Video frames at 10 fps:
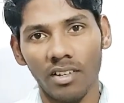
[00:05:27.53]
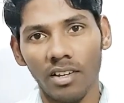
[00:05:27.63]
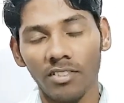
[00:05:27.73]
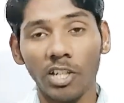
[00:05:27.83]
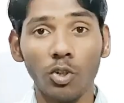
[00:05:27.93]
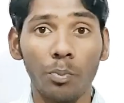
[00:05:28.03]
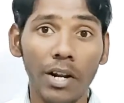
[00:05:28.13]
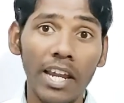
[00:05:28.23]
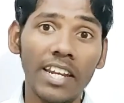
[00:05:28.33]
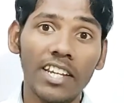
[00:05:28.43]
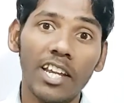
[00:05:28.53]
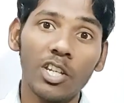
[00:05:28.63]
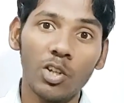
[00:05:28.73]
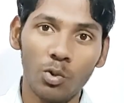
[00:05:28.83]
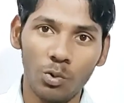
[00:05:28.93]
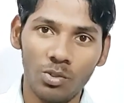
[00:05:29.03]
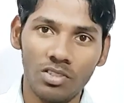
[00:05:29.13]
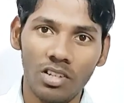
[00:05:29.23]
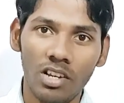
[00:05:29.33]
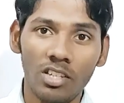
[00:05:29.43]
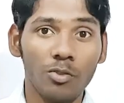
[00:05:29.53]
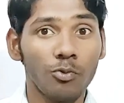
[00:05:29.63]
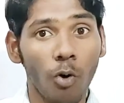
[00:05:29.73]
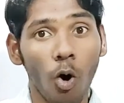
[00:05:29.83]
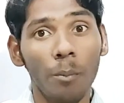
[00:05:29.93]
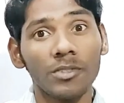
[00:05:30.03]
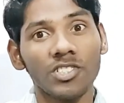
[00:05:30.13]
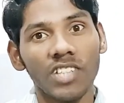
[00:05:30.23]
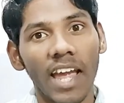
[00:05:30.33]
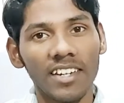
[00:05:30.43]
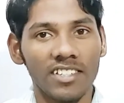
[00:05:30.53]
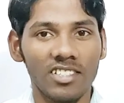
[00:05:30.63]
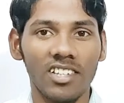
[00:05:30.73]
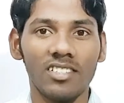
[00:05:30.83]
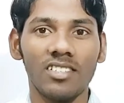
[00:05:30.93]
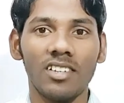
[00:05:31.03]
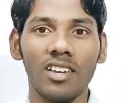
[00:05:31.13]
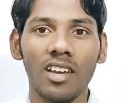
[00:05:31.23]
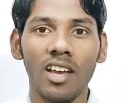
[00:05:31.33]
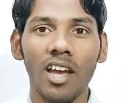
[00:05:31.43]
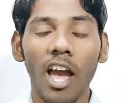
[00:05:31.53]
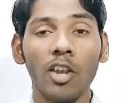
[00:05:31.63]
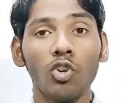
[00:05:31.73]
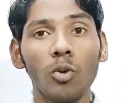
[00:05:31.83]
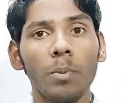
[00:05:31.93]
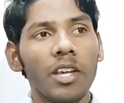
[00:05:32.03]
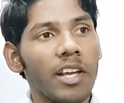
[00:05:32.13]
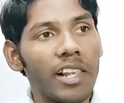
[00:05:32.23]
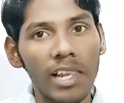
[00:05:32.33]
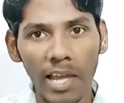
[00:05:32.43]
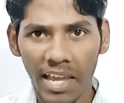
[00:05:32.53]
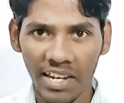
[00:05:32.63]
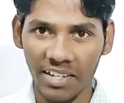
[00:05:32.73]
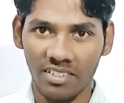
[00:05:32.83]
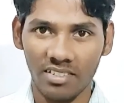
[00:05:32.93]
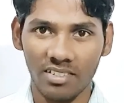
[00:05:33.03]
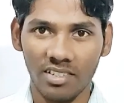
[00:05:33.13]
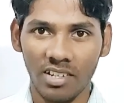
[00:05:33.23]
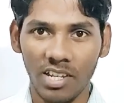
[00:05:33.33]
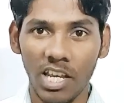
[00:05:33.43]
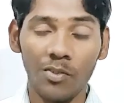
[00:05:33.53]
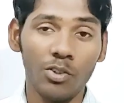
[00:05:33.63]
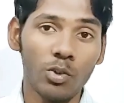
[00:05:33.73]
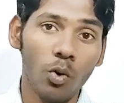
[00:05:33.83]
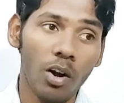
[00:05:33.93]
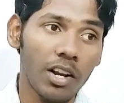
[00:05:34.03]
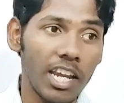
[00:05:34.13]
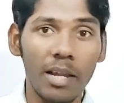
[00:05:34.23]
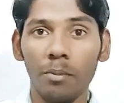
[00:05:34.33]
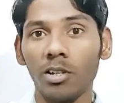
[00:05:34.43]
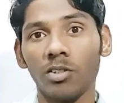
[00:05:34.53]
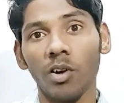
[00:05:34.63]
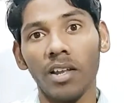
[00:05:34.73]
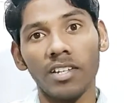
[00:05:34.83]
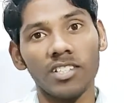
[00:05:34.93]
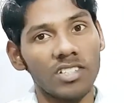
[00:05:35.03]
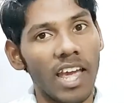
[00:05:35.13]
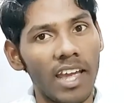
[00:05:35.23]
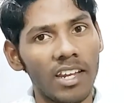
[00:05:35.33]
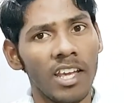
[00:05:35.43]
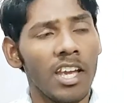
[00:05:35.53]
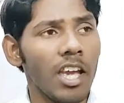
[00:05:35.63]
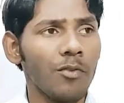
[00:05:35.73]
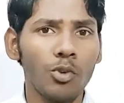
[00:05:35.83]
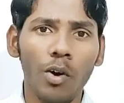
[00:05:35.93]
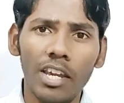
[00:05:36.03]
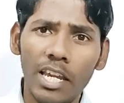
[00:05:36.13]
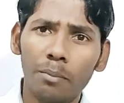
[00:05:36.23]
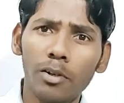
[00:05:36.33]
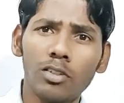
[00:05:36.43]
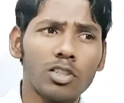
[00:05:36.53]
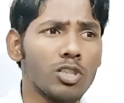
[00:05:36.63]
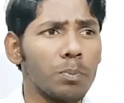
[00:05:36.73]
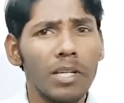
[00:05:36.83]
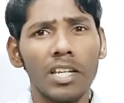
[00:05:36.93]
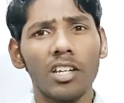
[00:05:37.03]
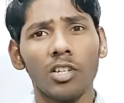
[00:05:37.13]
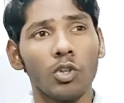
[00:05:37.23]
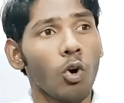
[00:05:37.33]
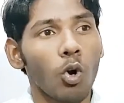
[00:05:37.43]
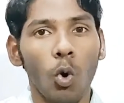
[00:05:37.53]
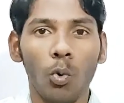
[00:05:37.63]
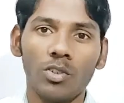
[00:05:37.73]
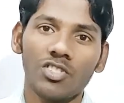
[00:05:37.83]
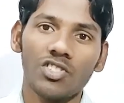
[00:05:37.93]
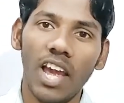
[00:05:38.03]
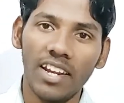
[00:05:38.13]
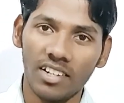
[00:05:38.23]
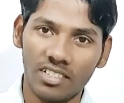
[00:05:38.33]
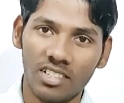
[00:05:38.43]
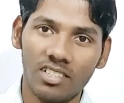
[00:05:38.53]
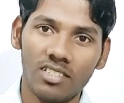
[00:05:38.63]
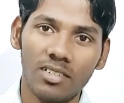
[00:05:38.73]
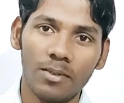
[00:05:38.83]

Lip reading: that your brain can use to form sentences. And you'll be elated if you are able to understand, if you are able to speak your own sentences.